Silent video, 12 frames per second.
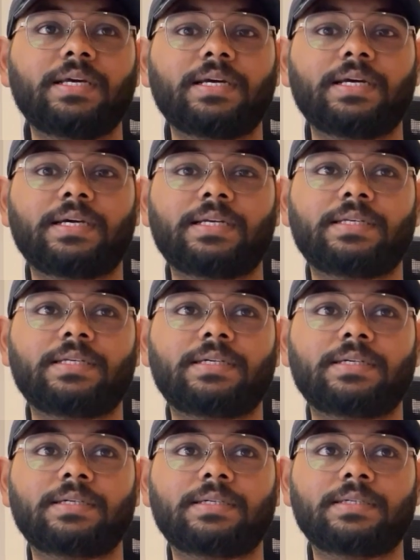And
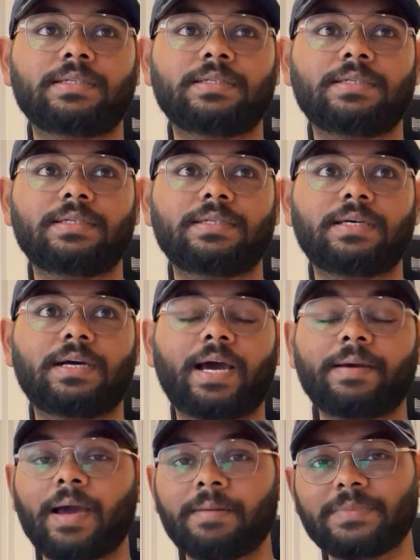
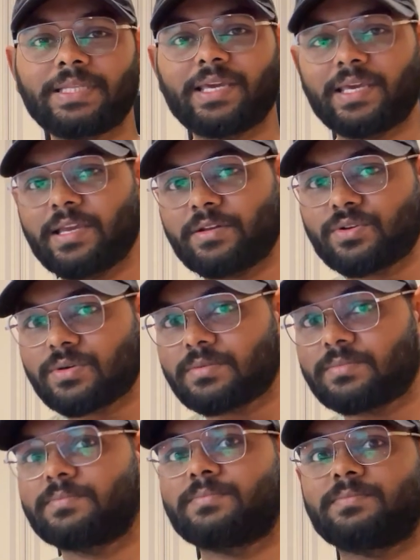I'm thinking
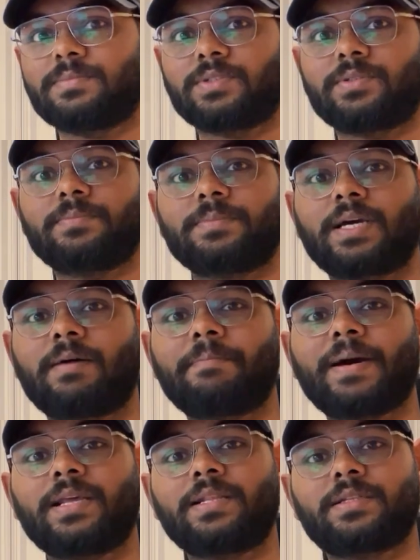to
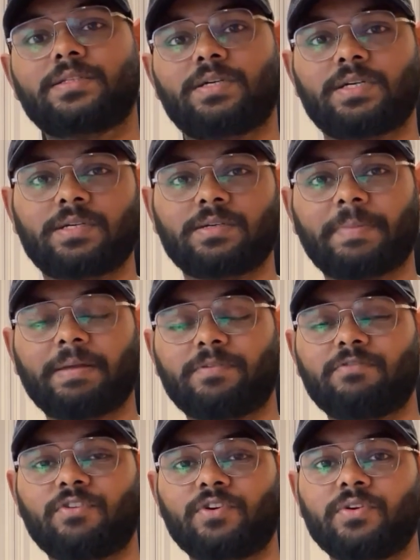compile my
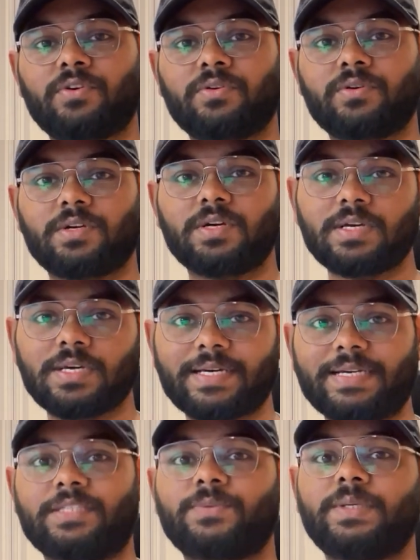portfolio
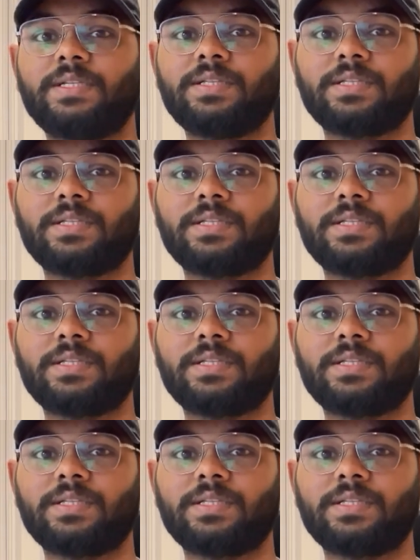as well